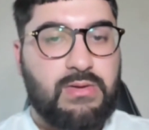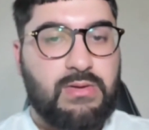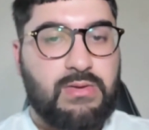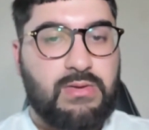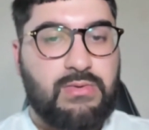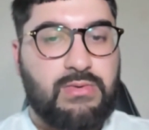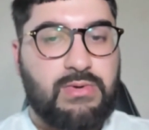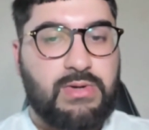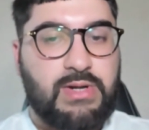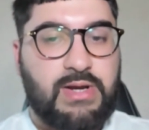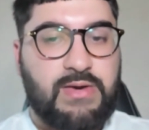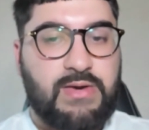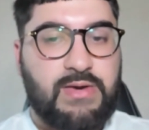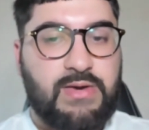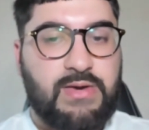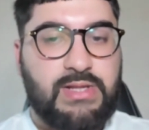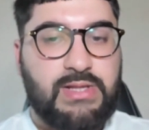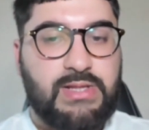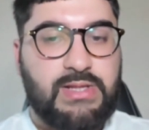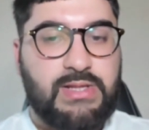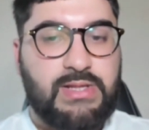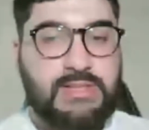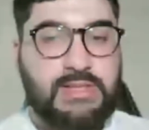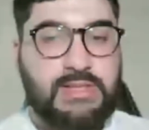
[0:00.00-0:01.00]
Would I win
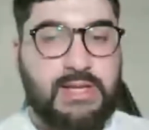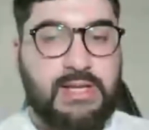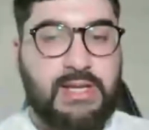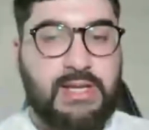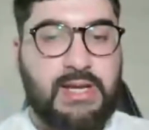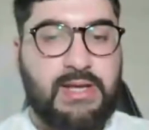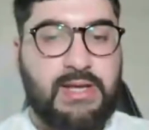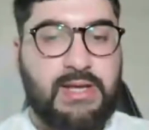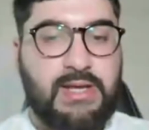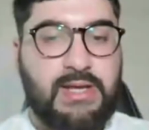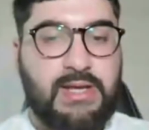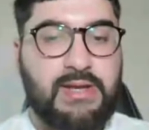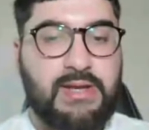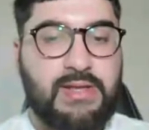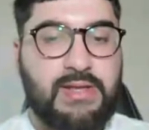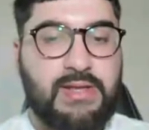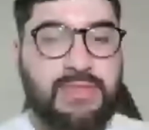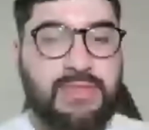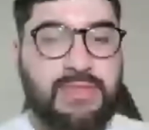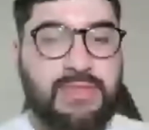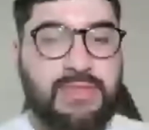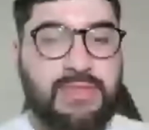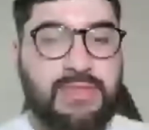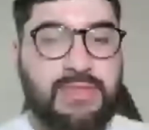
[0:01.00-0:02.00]
this? Yeah, I
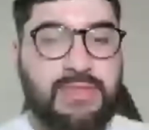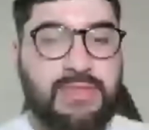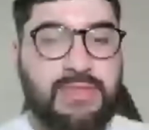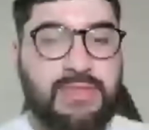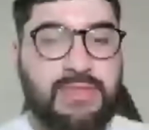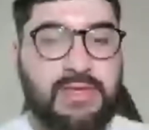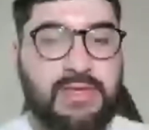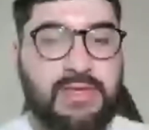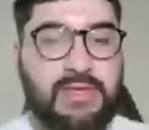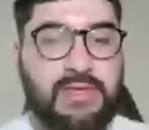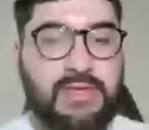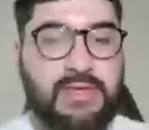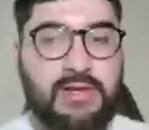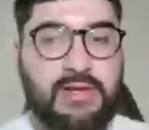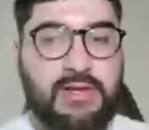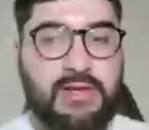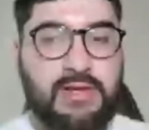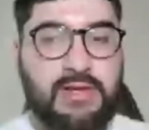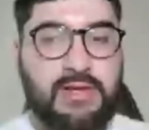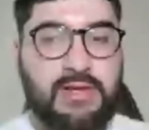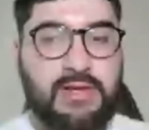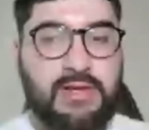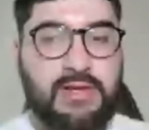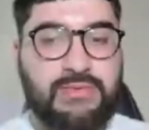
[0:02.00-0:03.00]
think Pyfer wins
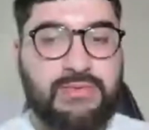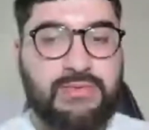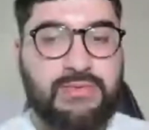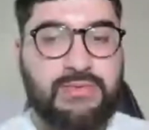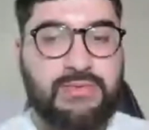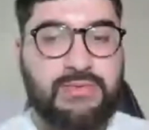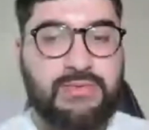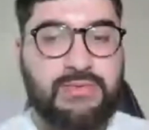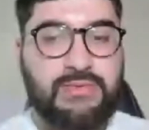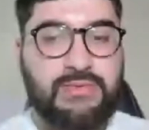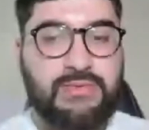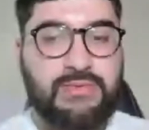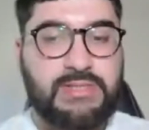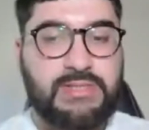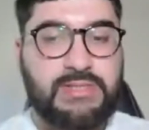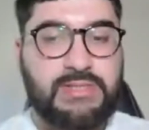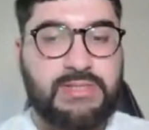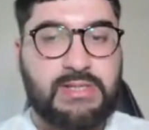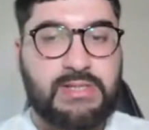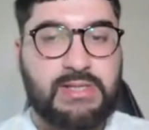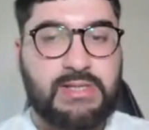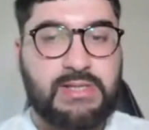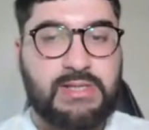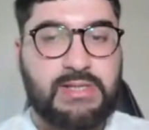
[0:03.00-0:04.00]
this.
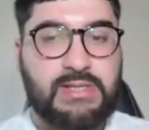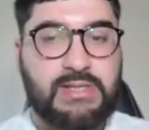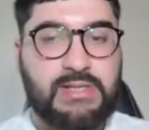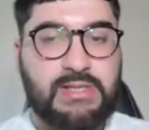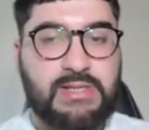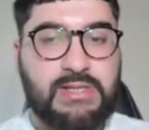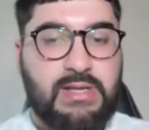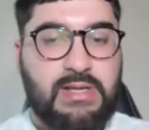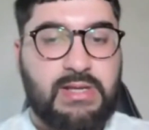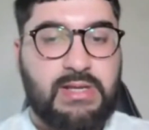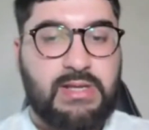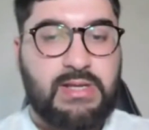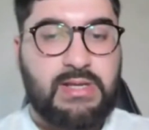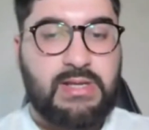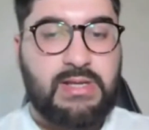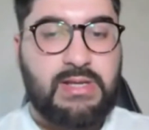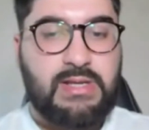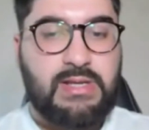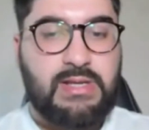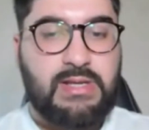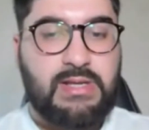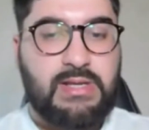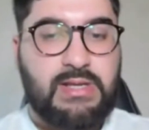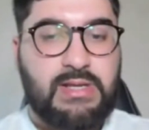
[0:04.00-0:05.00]
I think Pyfer
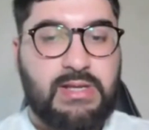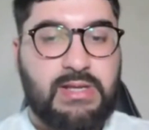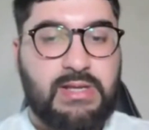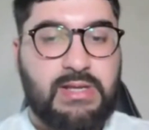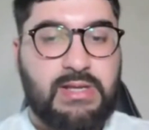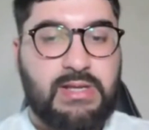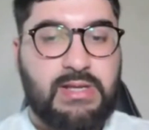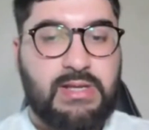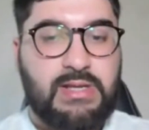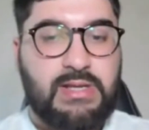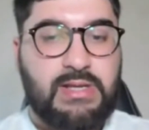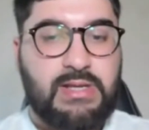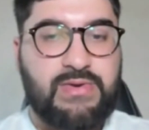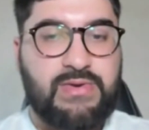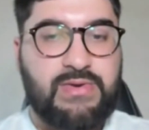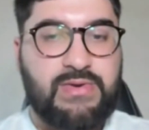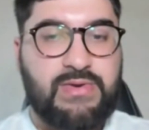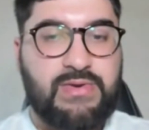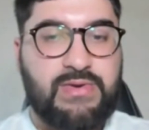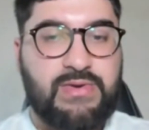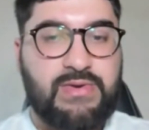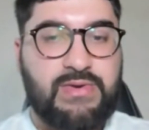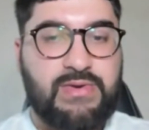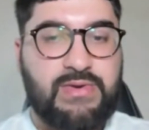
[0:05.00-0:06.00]
definitely wins this fight.
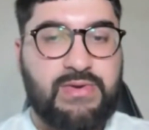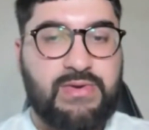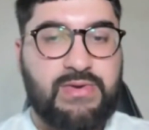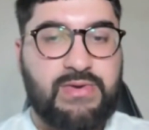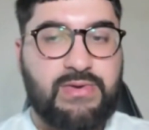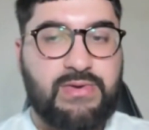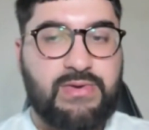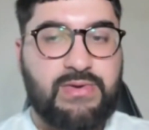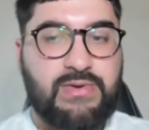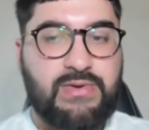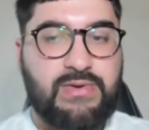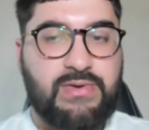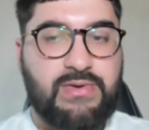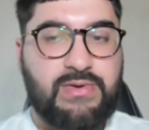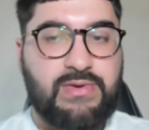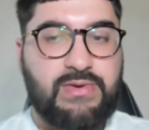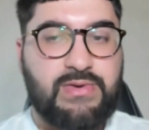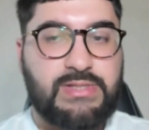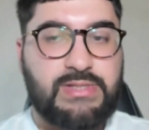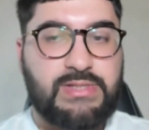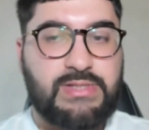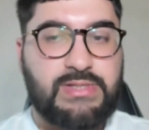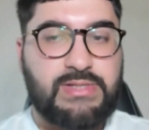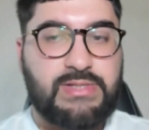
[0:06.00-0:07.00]
It's at middleweight.
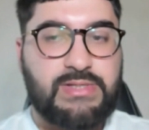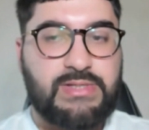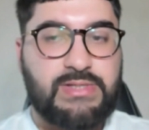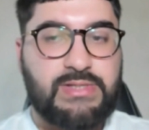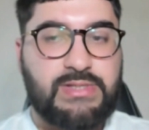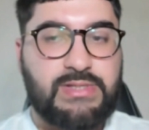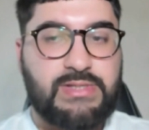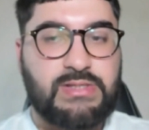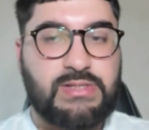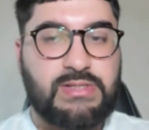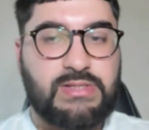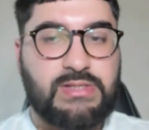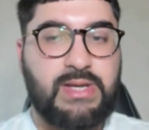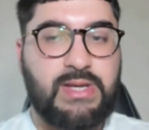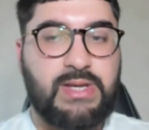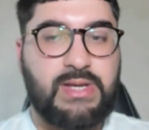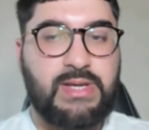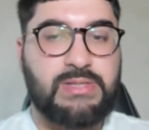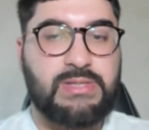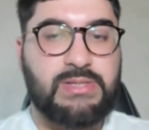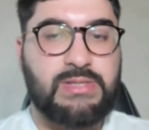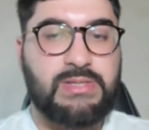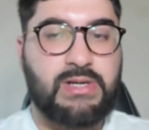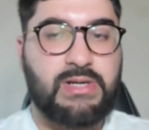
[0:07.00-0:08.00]
I think he beats Mark
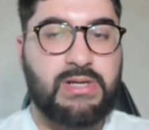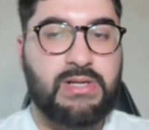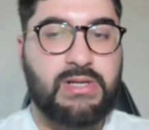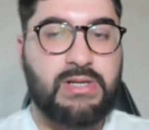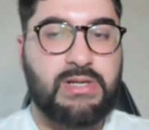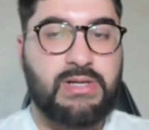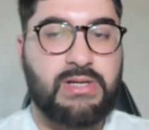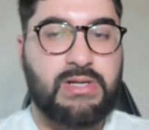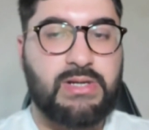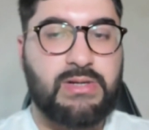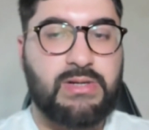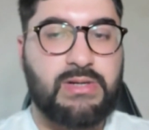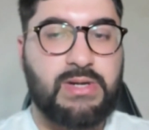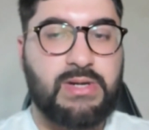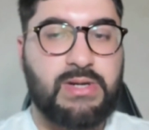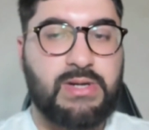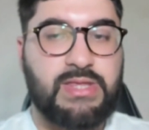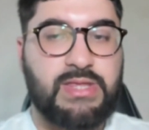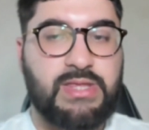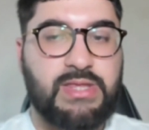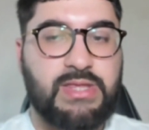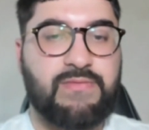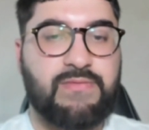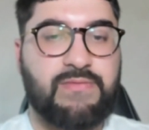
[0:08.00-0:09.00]
Andrew. I think he finishes him
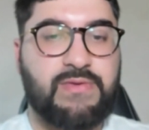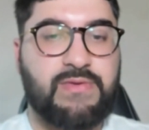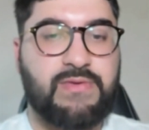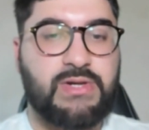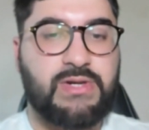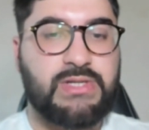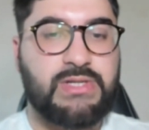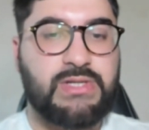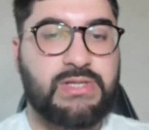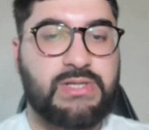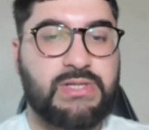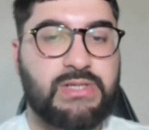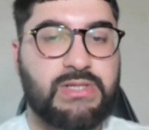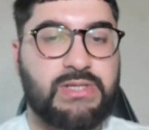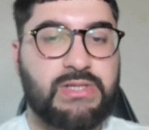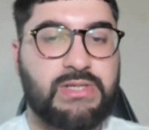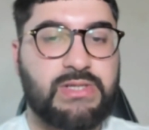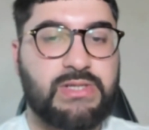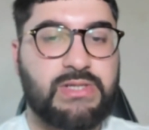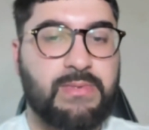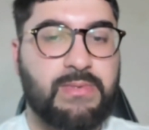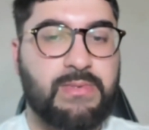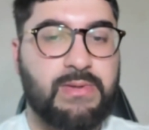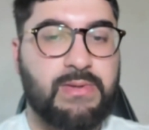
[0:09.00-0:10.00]
maybe in the
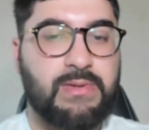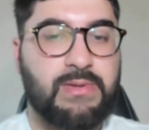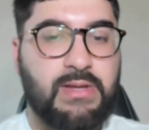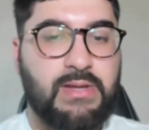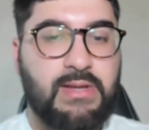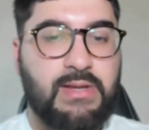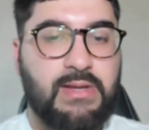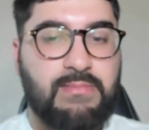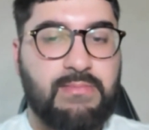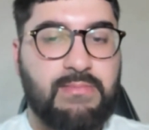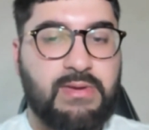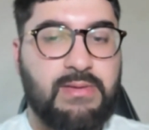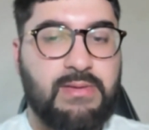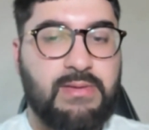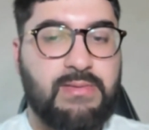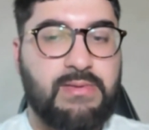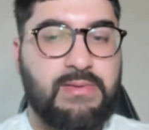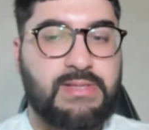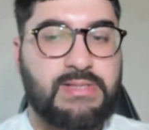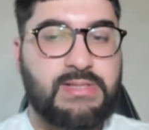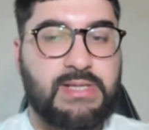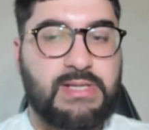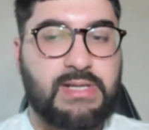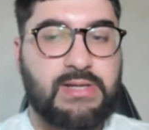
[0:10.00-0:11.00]
second, third round,
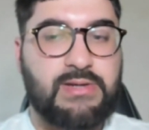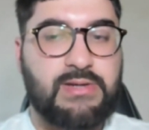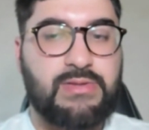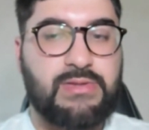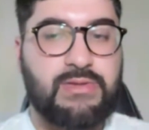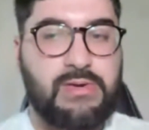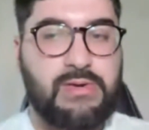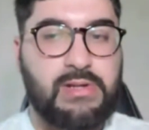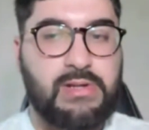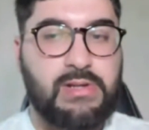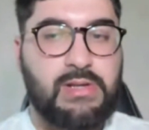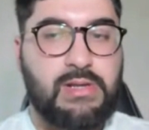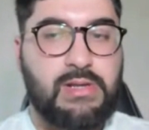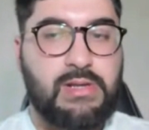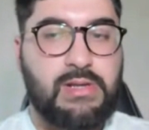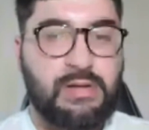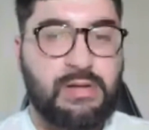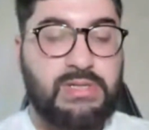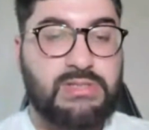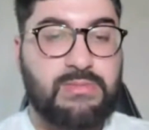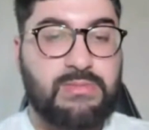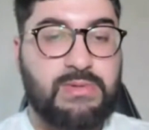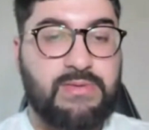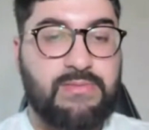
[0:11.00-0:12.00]
possibly in
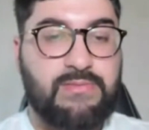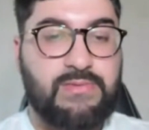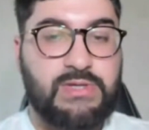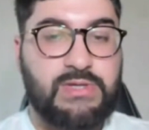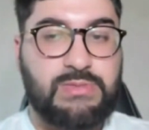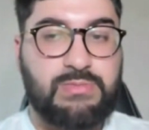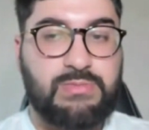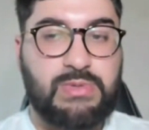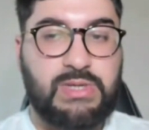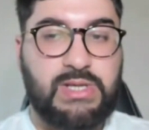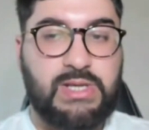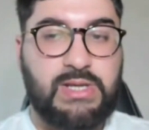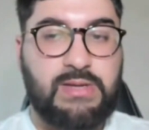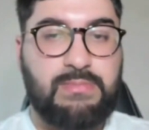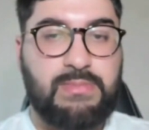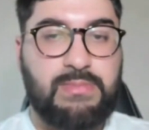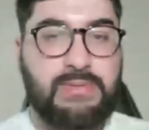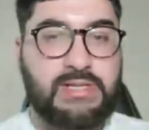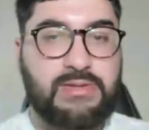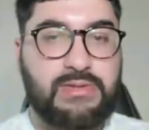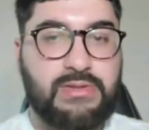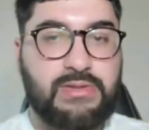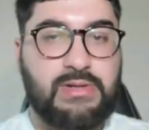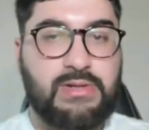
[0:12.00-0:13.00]
first. But yeah, maybe second,
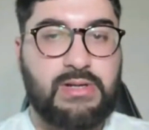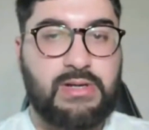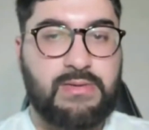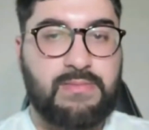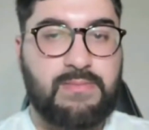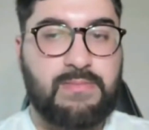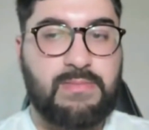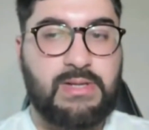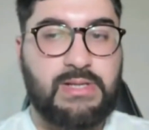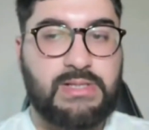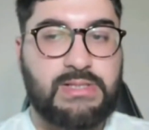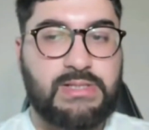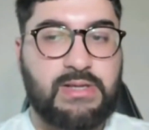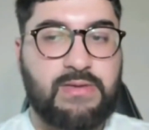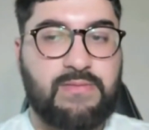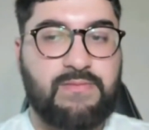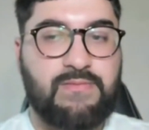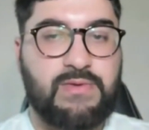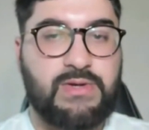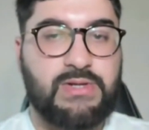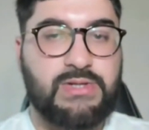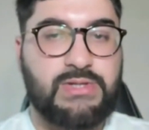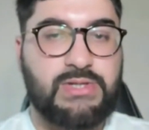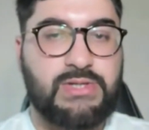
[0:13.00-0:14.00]
third. I'll see him
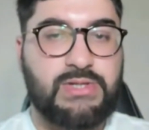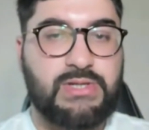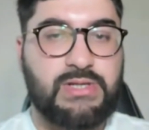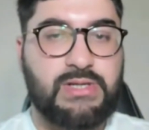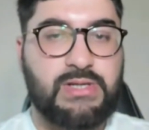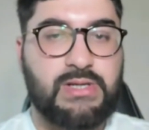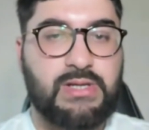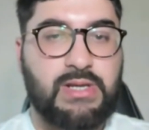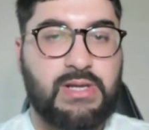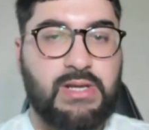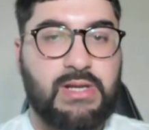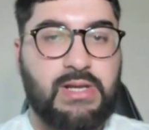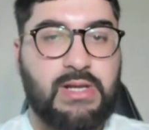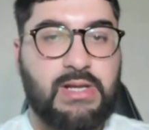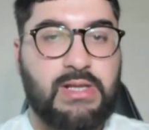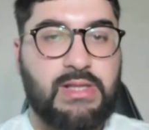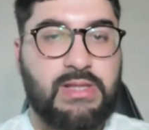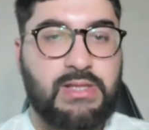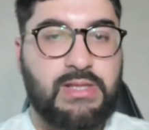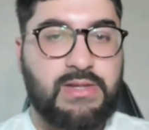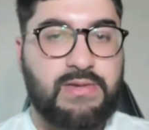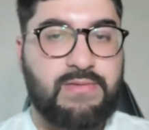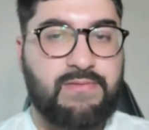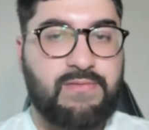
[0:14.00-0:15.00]
finishing this
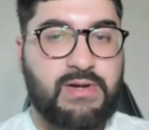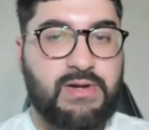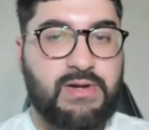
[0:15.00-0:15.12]
fight.